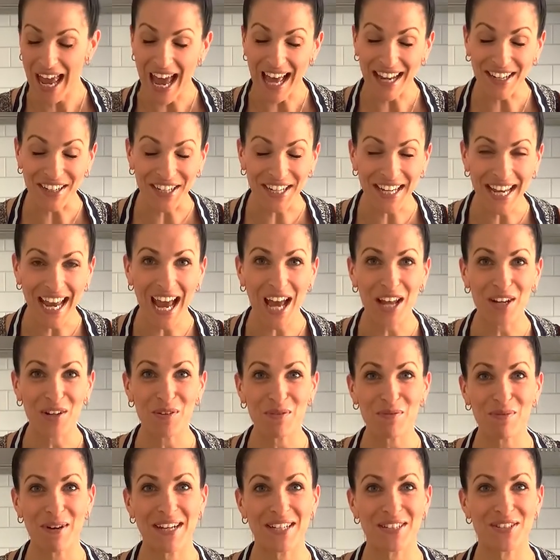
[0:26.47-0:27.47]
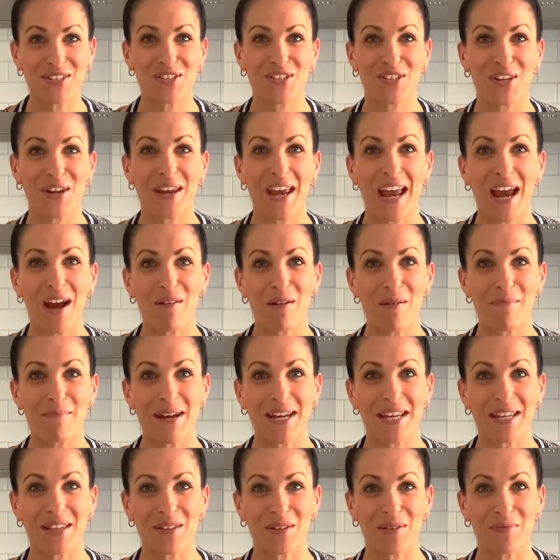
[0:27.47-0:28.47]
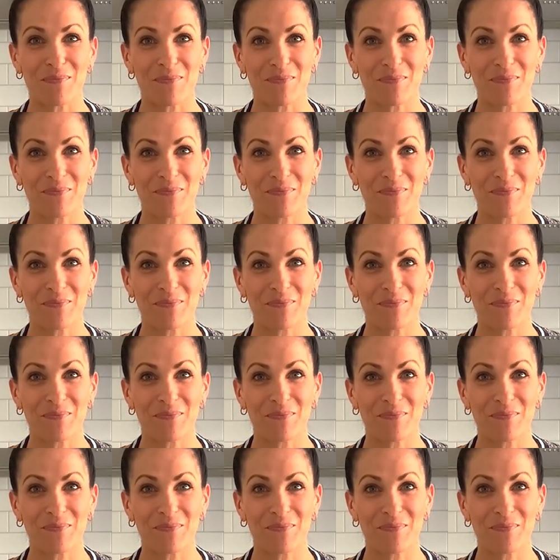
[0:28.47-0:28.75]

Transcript: and I cannot wait to show you how I make them.